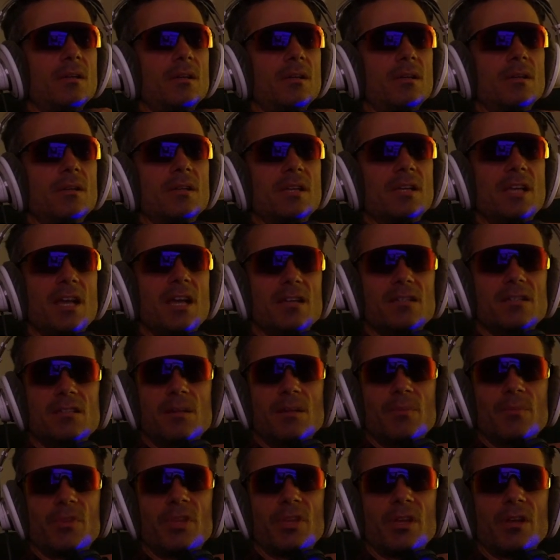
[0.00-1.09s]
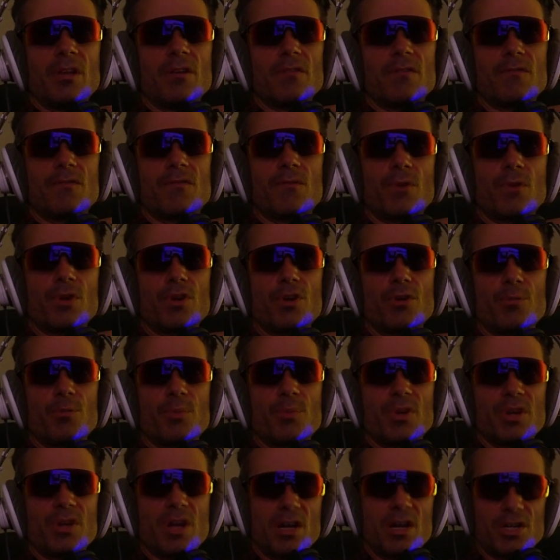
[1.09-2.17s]
get something for your
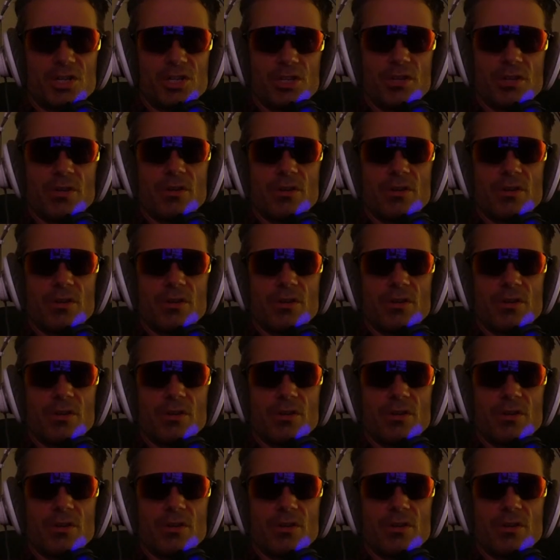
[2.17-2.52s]
production.